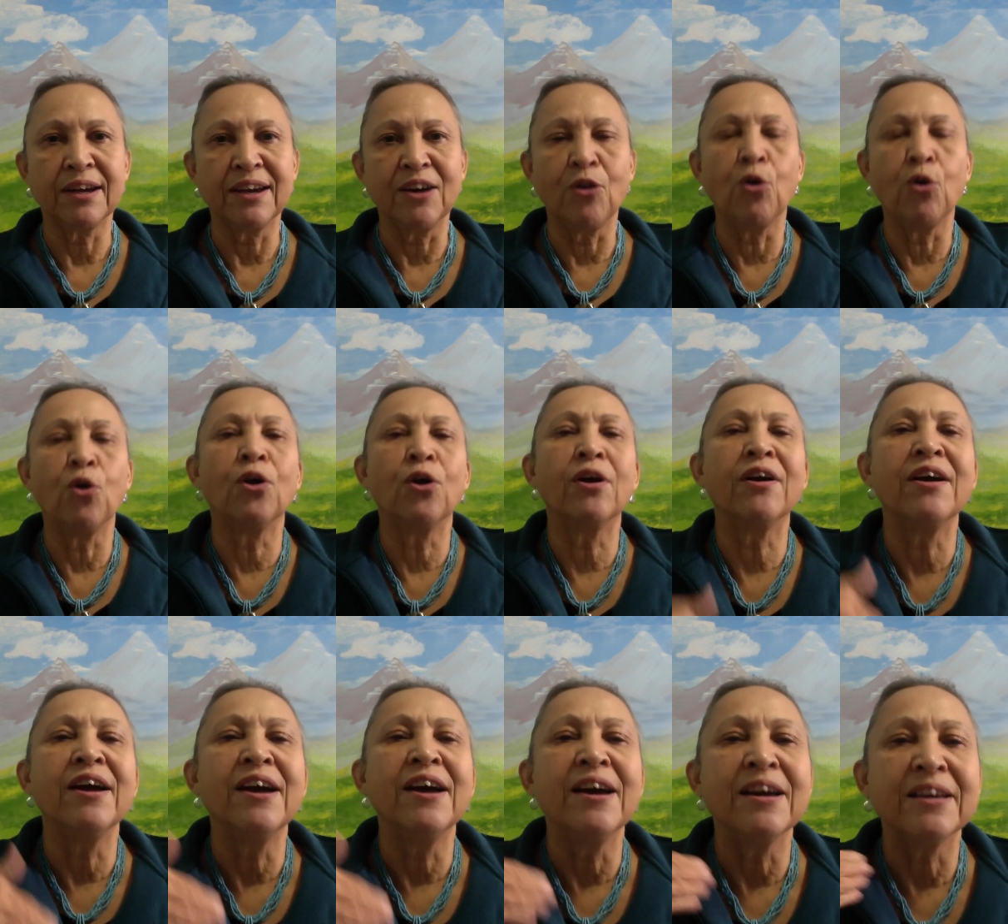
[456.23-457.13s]
or
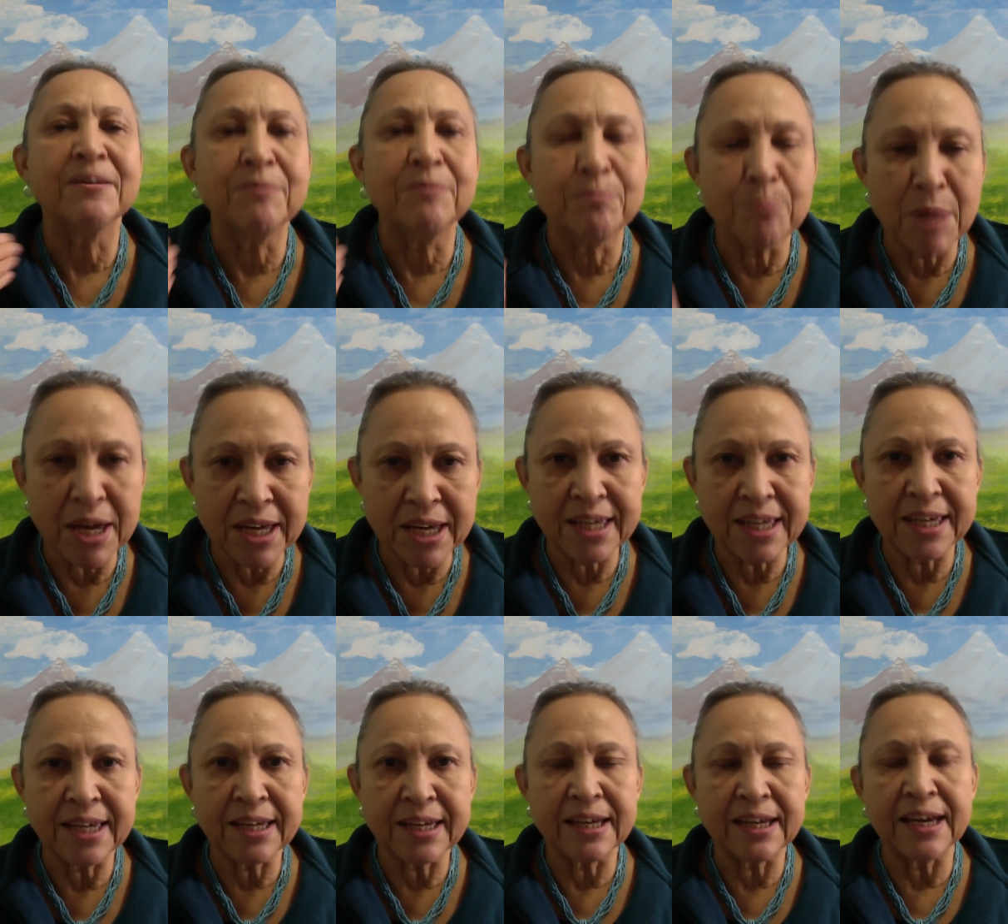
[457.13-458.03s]

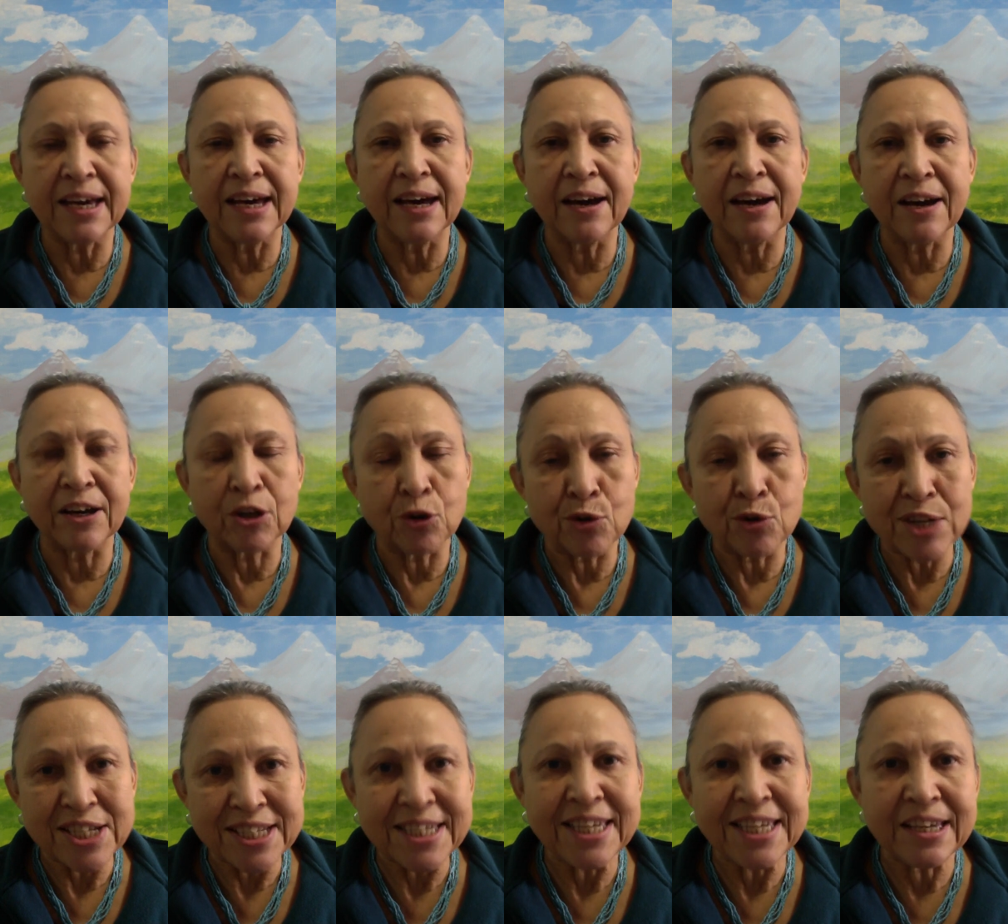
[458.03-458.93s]
making a
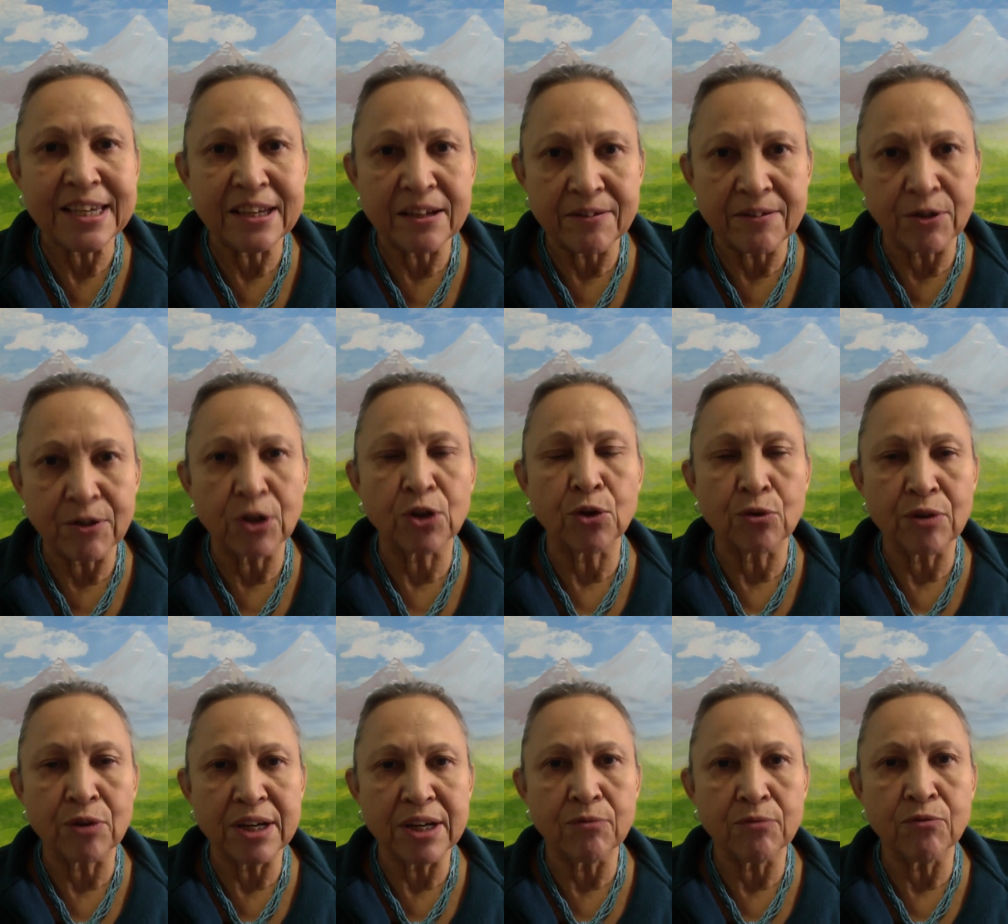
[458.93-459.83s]
critique of our
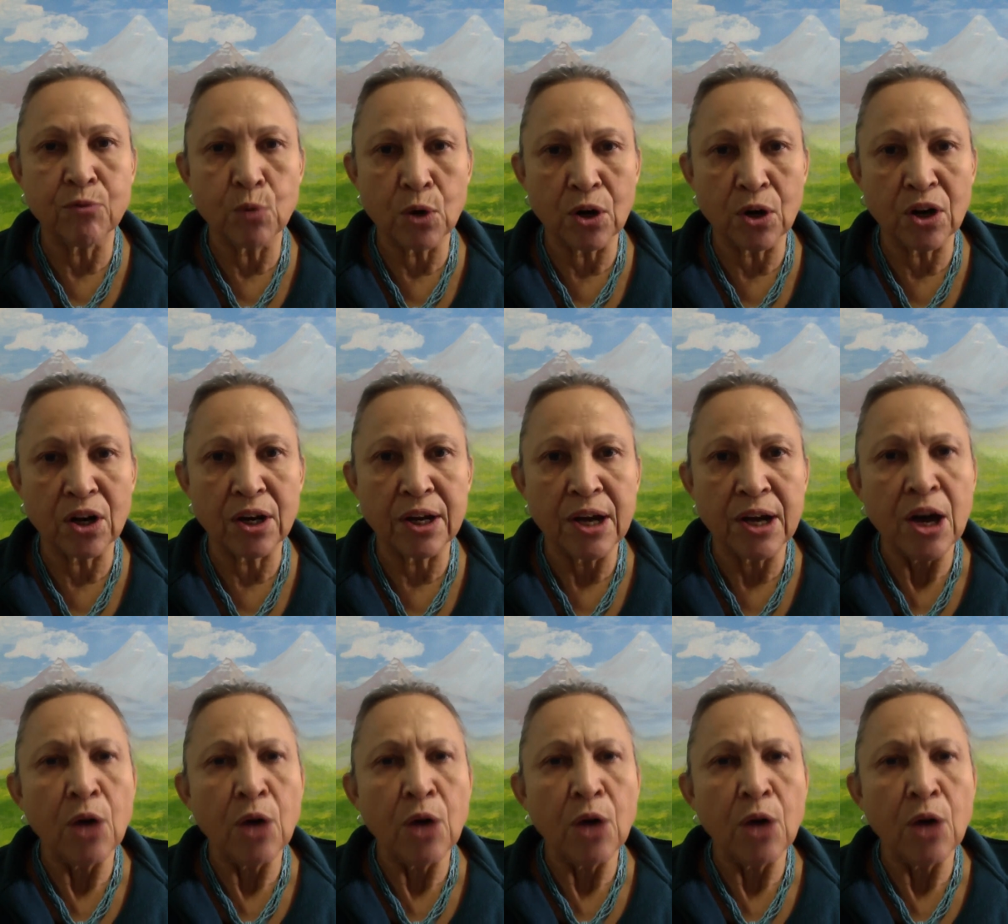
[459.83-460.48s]
creative work,